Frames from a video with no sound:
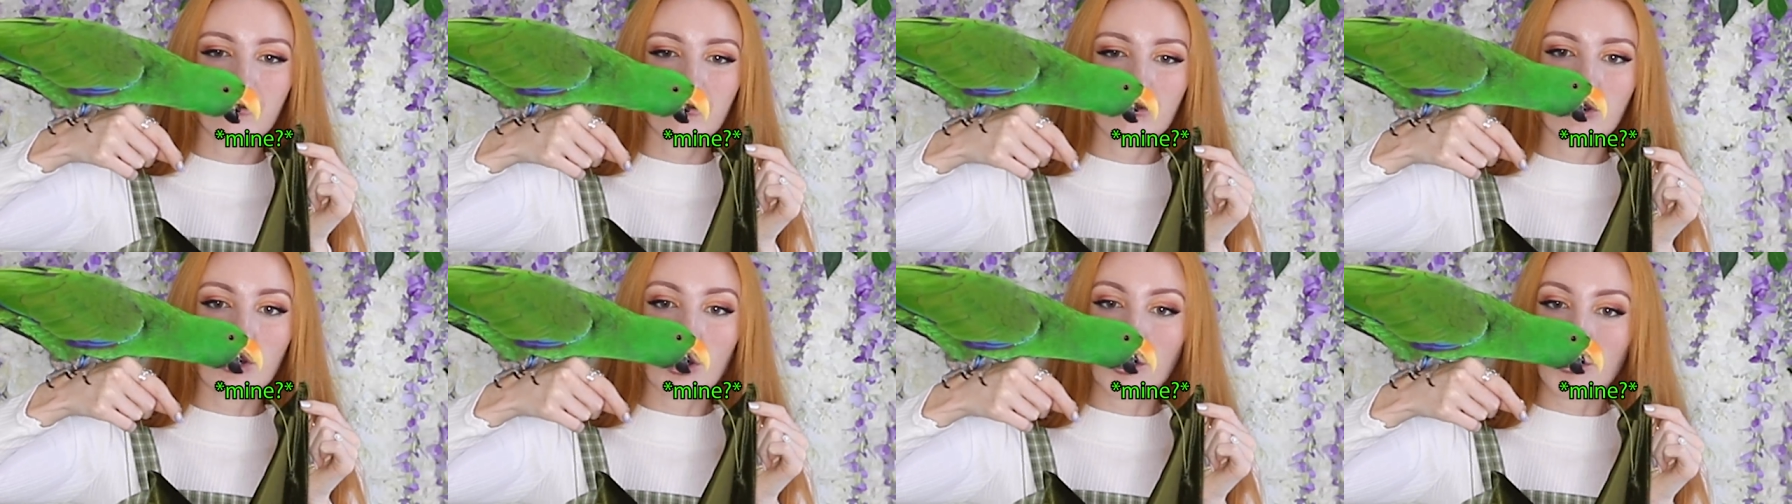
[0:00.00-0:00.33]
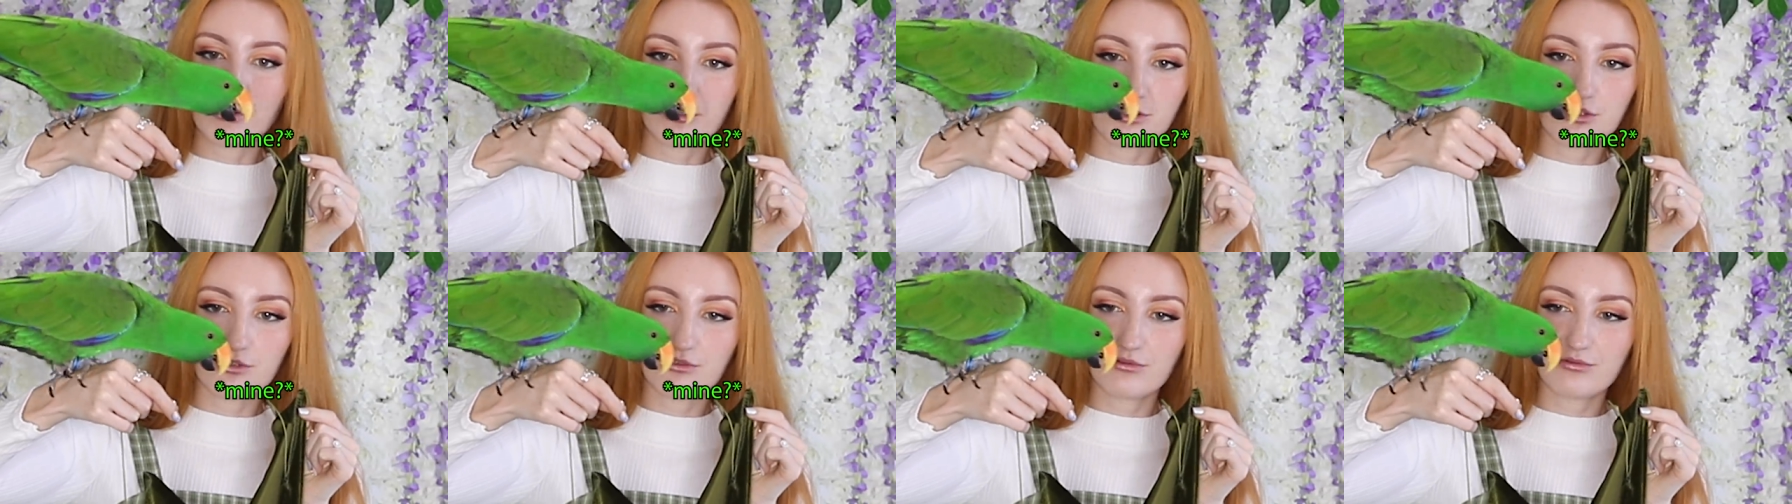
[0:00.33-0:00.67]

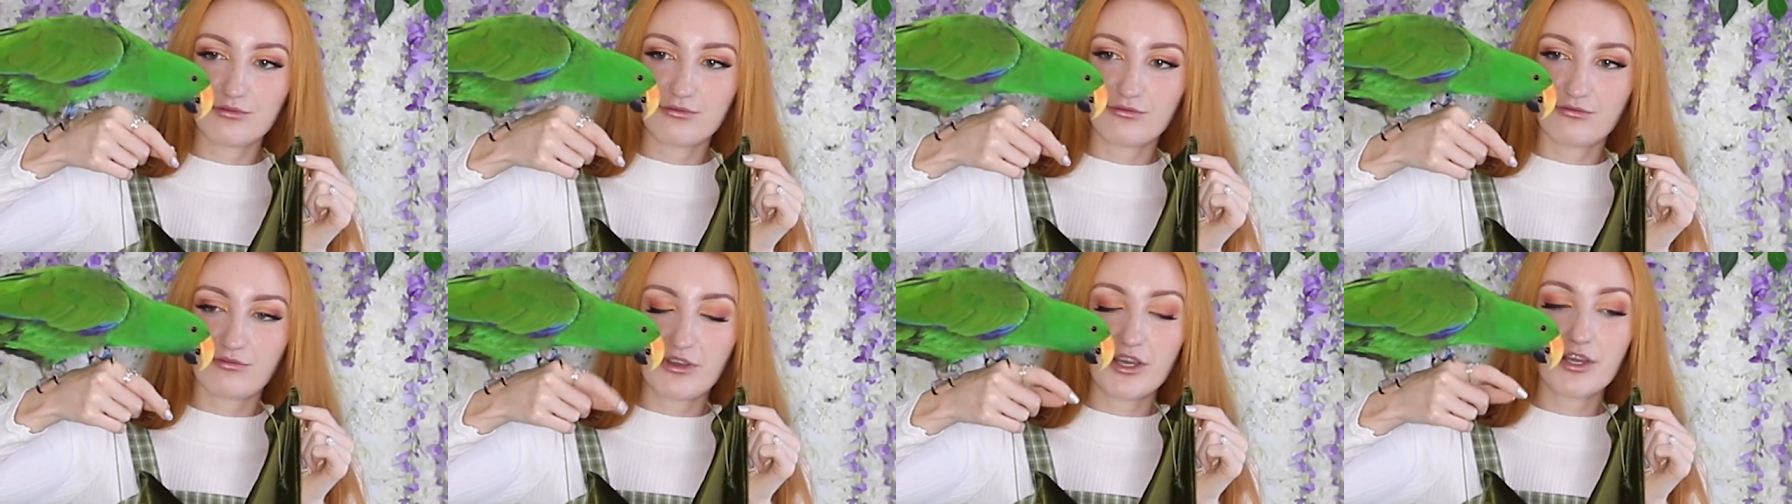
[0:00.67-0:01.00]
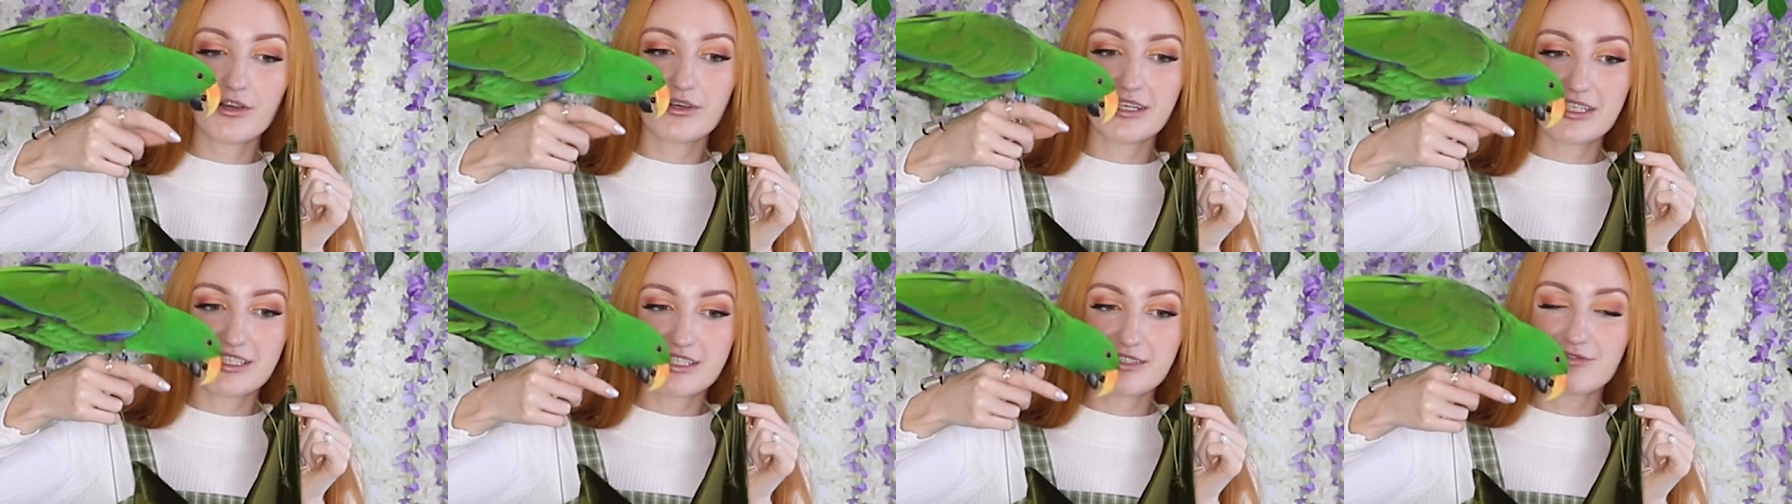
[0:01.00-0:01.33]
No,
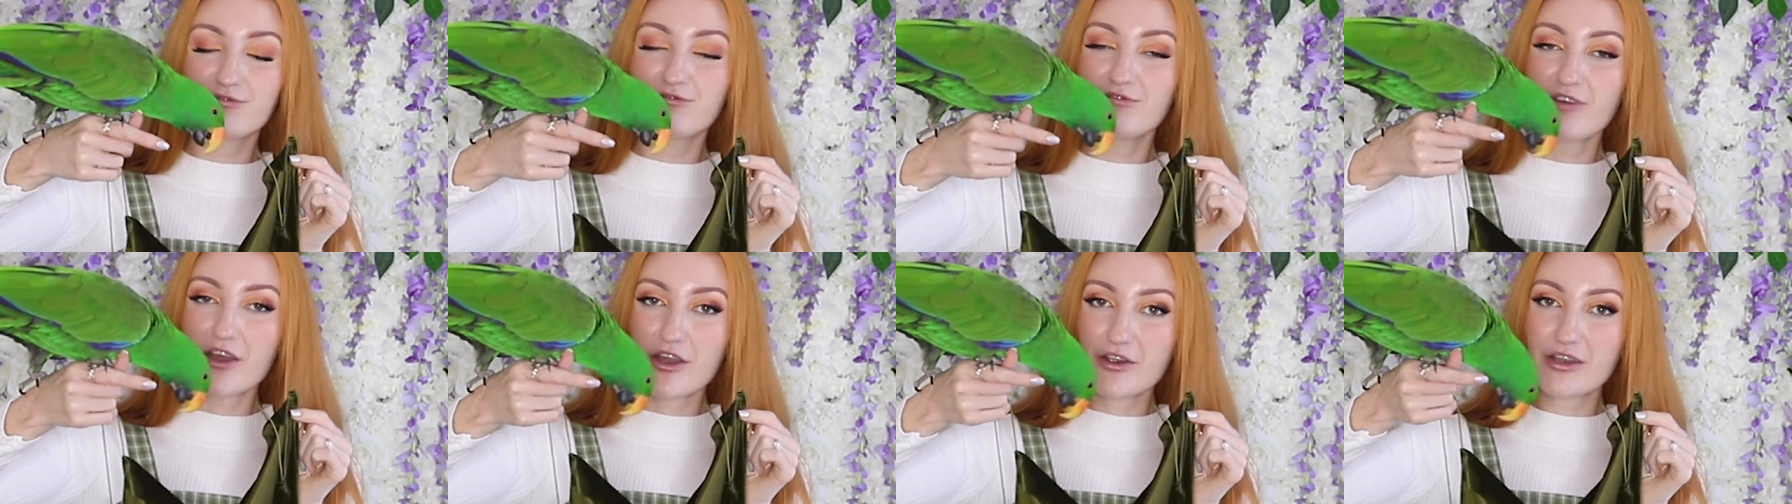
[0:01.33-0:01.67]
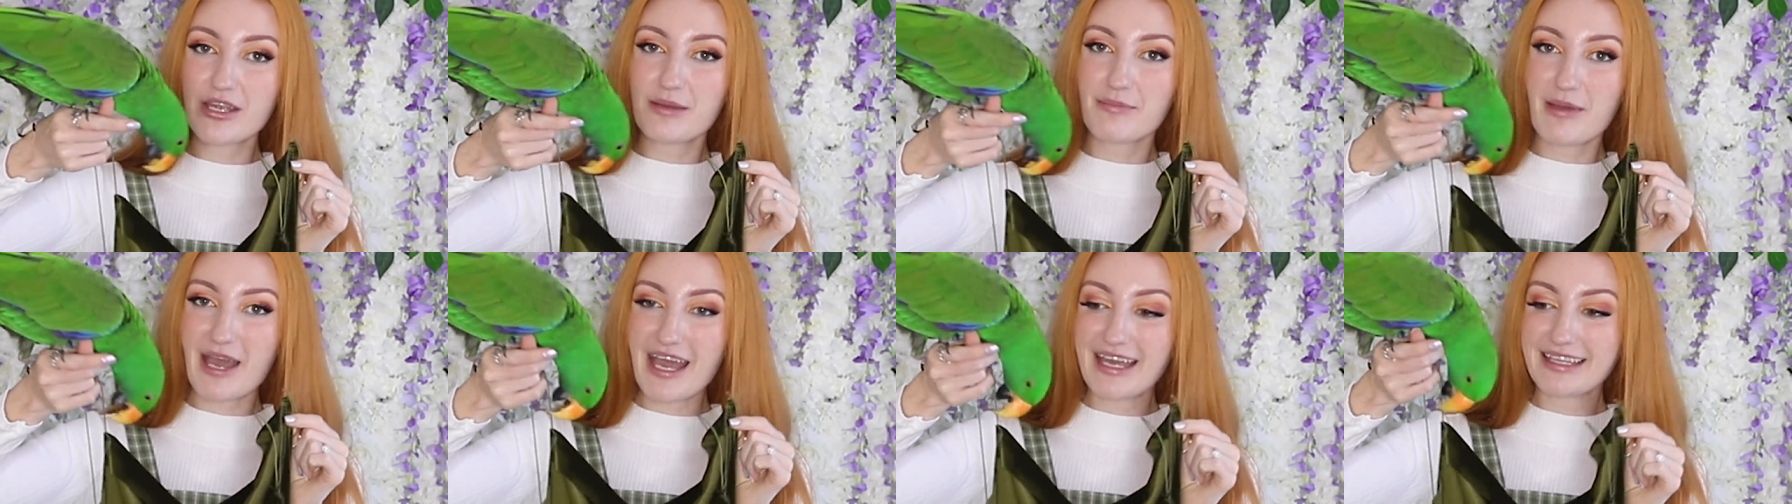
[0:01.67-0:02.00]
very,
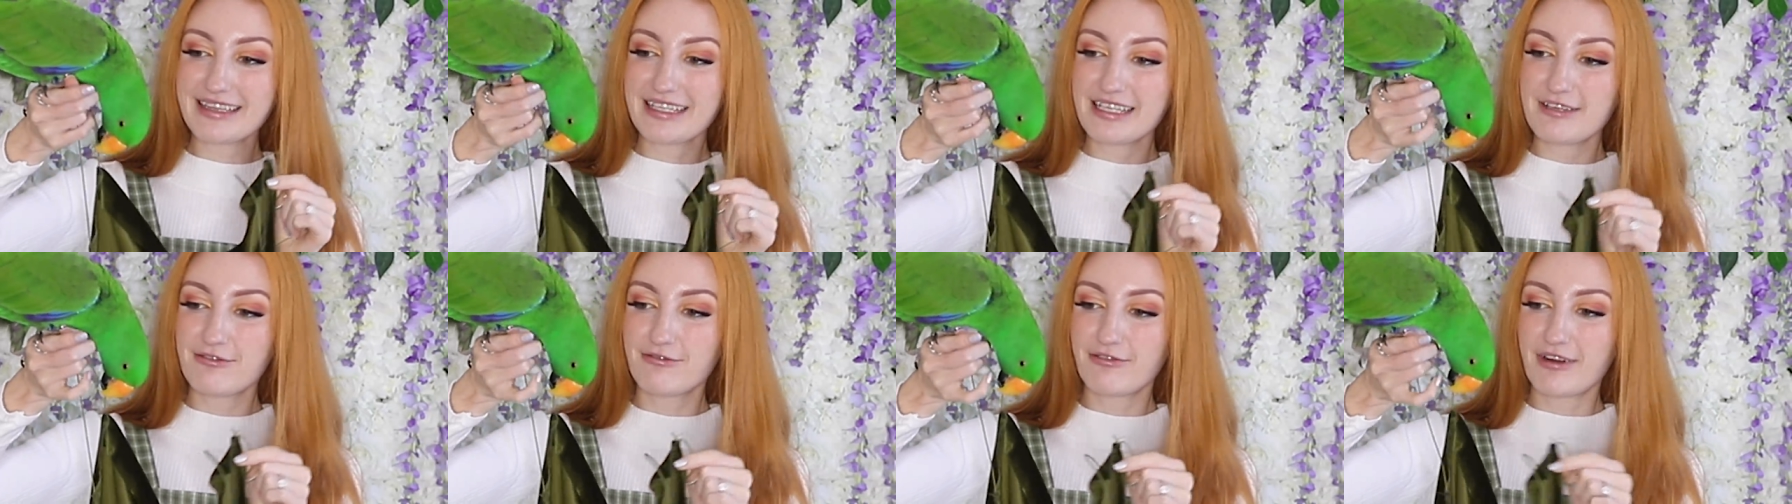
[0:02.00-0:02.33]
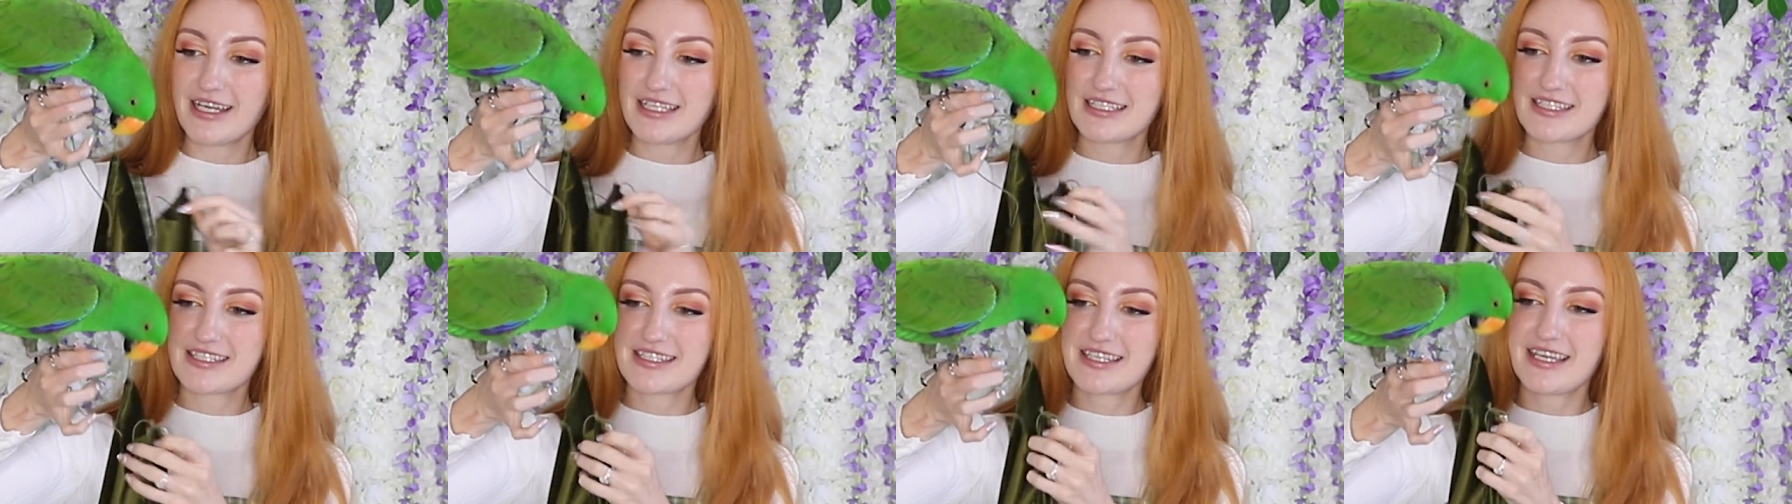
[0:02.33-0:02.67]
very badly
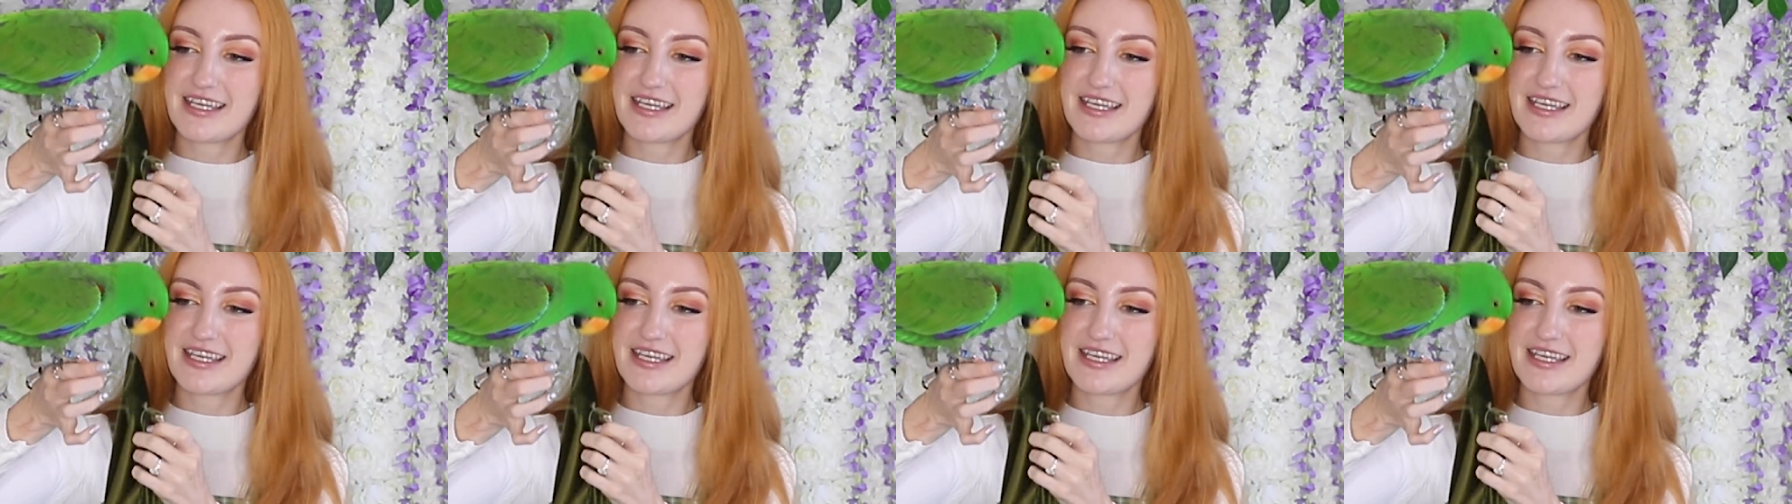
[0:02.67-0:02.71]
frayed